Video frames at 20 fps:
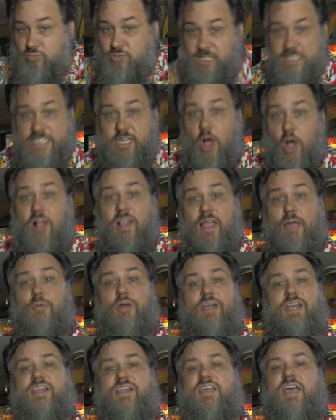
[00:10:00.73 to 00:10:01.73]
really all I
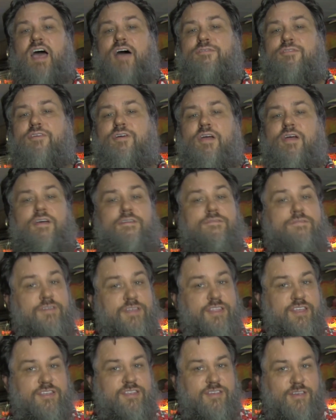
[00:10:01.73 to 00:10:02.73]
wanted to cover
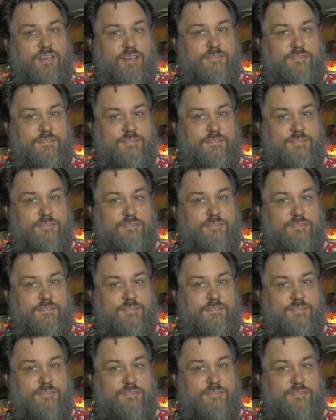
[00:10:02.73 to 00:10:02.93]
for this